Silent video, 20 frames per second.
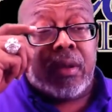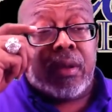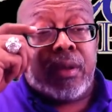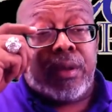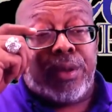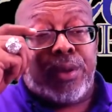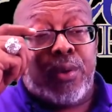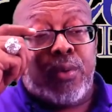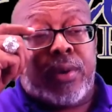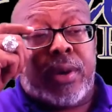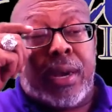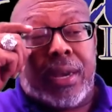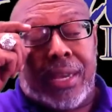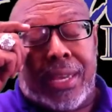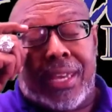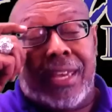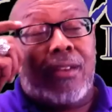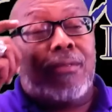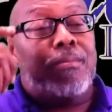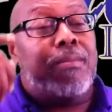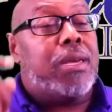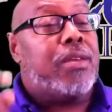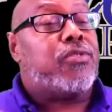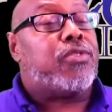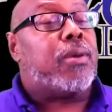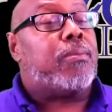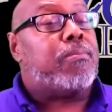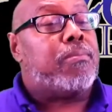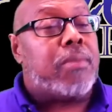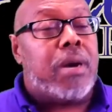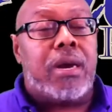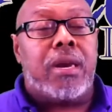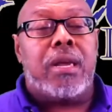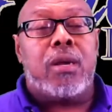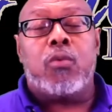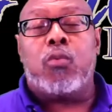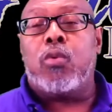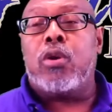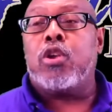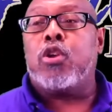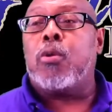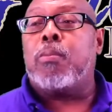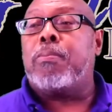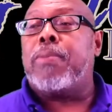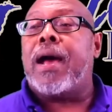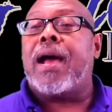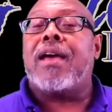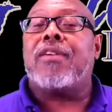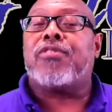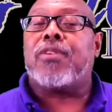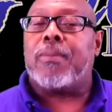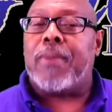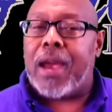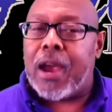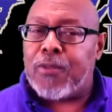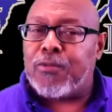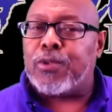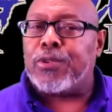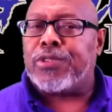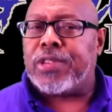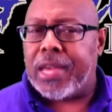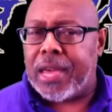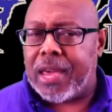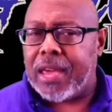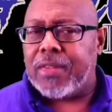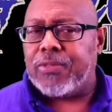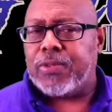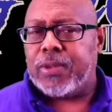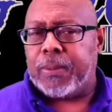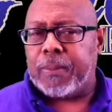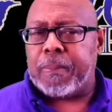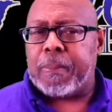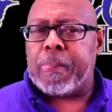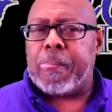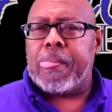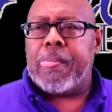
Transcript: You can give me some money when you buy some advertising